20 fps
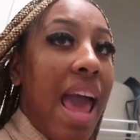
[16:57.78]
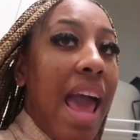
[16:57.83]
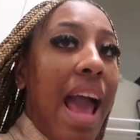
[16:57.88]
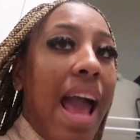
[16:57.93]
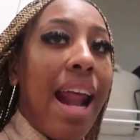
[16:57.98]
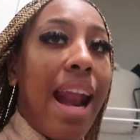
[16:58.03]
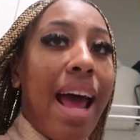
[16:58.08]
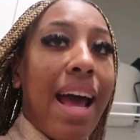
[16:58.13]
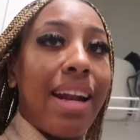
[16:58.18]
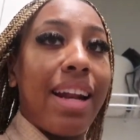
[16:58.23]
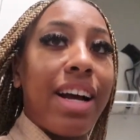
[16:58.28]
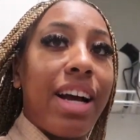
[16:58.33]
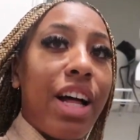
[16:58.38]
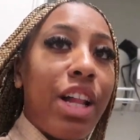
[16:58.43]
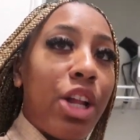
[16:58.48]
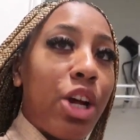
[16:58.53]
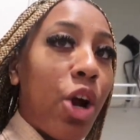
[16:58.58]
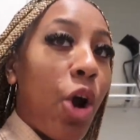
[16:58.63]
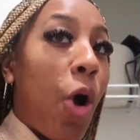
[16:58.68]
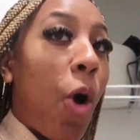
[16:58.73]
and I had to
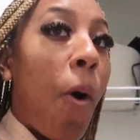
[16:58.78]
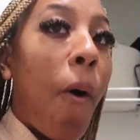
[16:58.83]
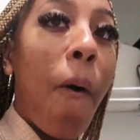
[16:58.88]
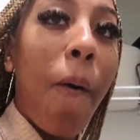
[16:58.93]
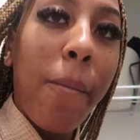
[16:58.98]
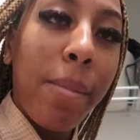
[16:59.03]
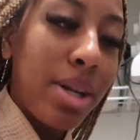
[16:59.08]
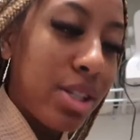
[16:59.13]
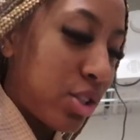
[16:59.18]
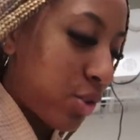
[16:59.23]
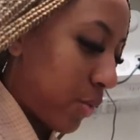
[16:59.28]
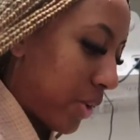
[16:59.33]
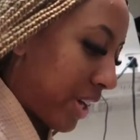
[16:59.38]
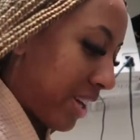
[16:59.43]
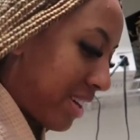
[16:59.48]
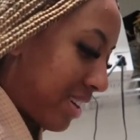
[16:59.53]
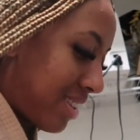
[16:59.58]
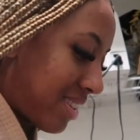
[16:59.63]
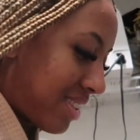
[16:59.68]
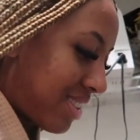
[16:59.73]
color a whole bunch of
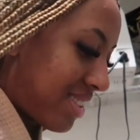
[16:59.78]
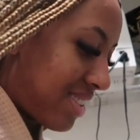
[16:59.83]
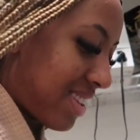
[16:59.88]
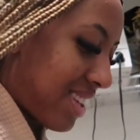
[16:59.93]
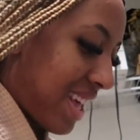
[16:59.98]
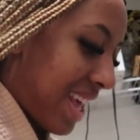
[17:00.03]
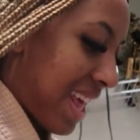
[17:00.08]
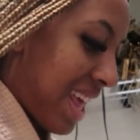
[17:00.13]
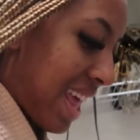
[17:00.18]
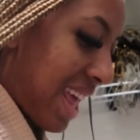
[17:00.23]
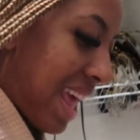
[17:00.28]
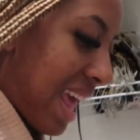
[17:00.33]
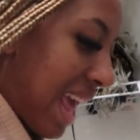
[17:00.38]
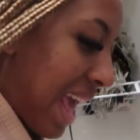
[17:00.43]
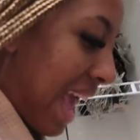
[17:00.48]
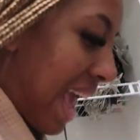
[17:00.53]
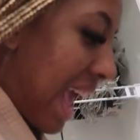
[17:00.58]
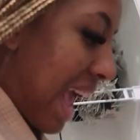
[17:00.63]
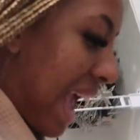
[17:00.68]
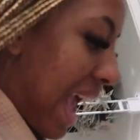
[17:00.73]
wigs
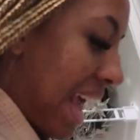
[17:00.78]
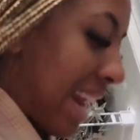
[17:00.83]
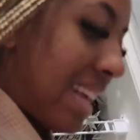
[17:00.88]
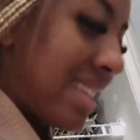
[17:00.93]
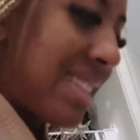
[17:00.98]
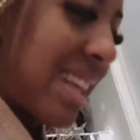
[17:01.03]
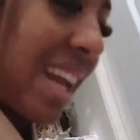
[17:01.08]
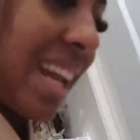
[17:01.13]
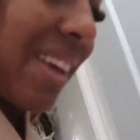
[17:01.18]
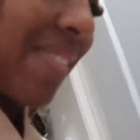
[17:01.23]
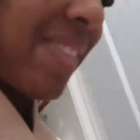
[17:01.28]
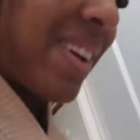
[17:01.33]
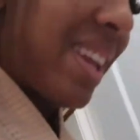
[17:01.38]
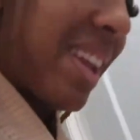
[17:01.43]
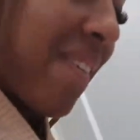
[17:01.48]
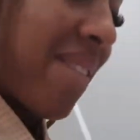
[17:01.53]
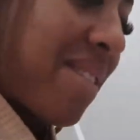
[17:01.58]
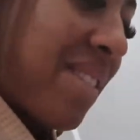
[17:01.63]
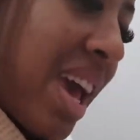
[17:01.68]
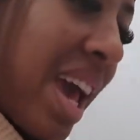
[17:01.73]
and it's not even
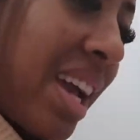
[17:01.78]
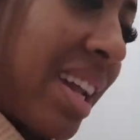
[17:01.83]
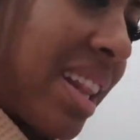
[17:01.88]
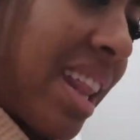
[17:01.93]
the fact